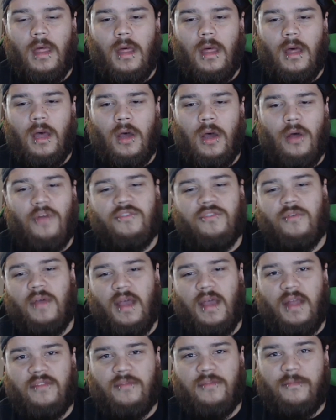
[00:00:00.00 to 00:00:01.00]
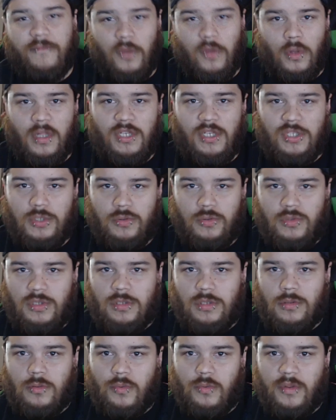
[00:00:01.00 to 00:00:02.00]
I also had some fuel issues
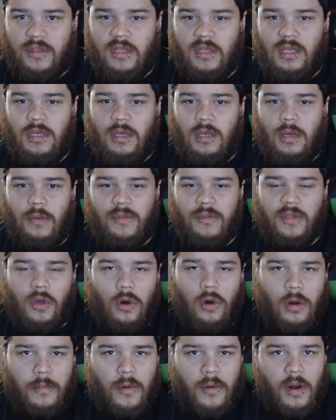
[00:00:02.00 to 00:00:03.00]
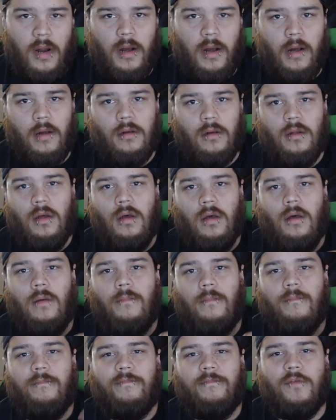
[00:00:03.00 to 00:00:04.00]
with the car prior.
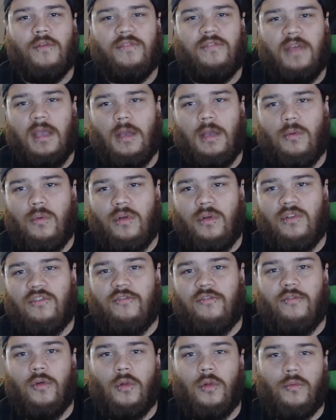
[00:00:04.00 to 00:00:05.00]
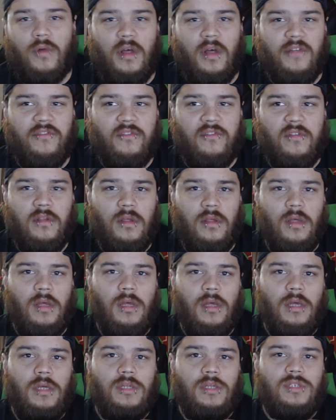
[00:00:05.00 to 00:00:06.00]
Fuel tank was full of rust,
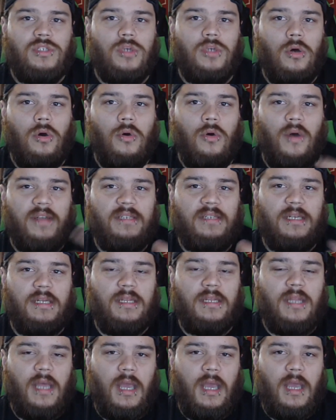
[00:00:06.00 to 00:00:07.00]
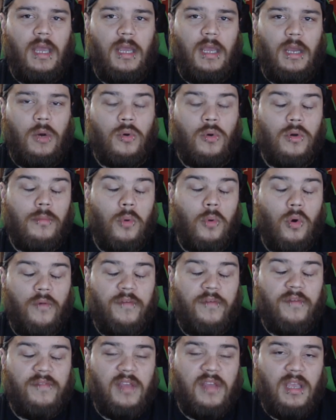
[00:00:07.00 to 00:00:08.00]
so I ordered a Pour
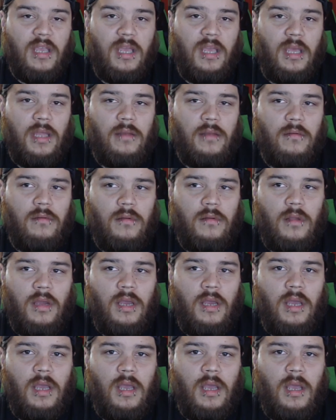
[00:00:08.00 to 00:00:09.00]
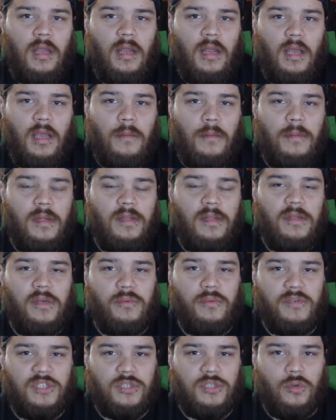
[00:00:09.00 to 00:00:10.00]
15 kit, and I completely
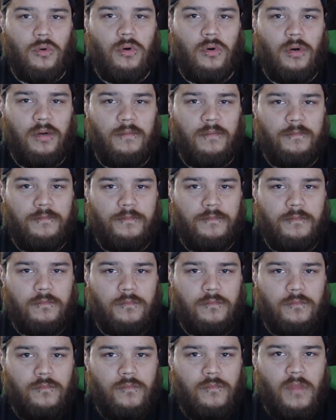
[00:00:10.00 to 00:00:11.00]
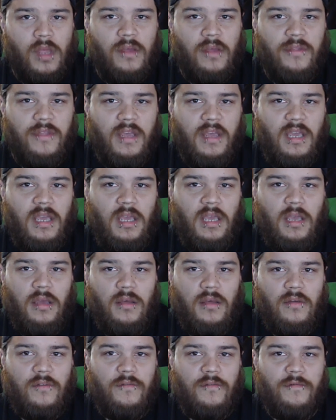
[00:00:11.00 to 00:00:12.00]
restored the
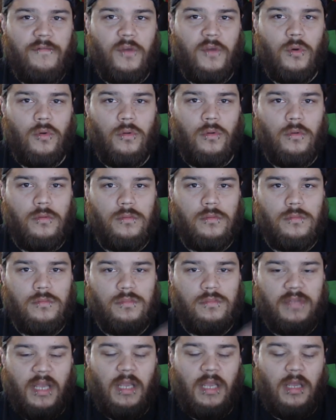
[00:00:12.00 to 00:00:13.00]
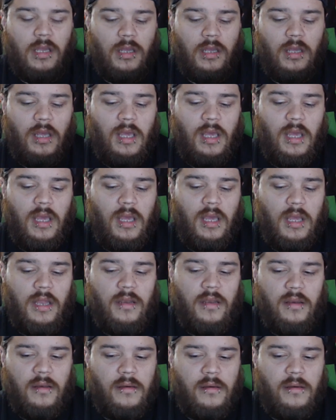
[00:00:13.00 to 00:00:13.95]
fuel tank and